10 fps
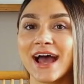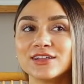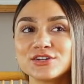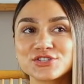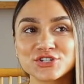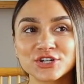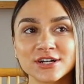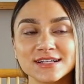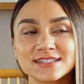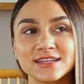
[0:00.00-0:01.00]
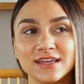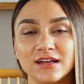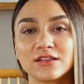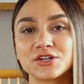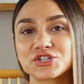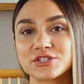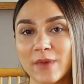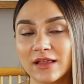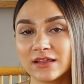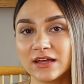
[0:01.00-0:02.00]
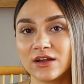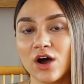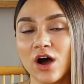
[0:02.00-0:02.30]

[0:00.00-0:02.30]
Alastor is the English spelling